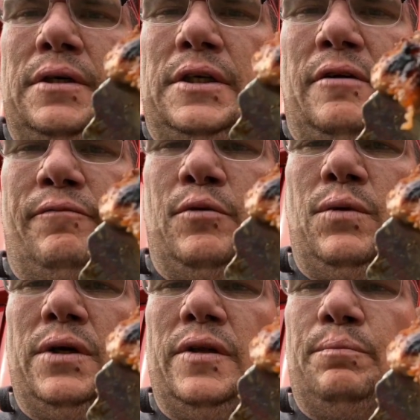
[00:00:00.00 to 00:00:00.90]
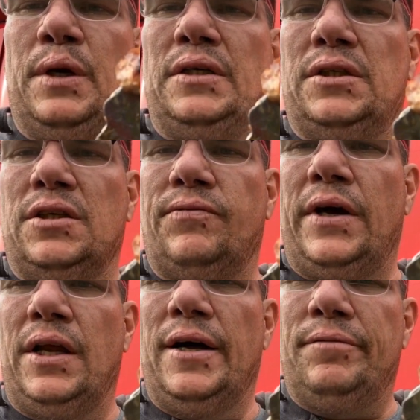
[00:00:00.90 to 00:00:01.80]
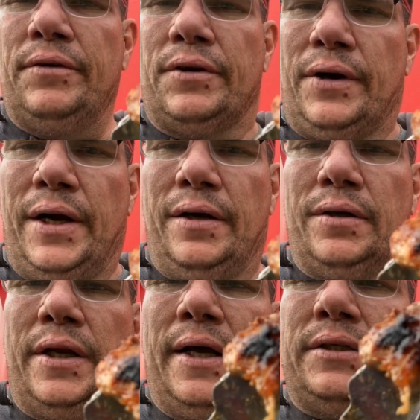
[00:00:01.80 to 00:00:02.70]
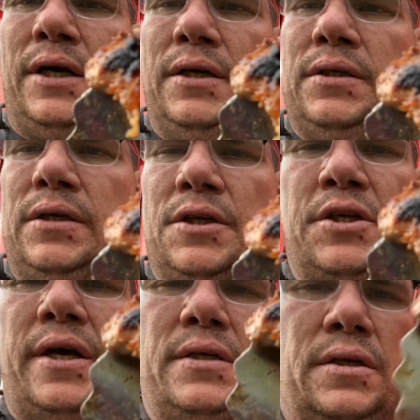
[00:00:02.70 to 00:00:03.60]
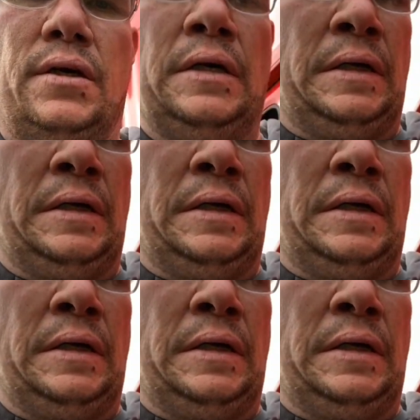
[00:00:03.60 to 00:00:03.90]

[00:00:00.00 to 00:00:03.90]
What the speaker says: Except for one of the pieces fell off on the ground and I tossed it to Shasta.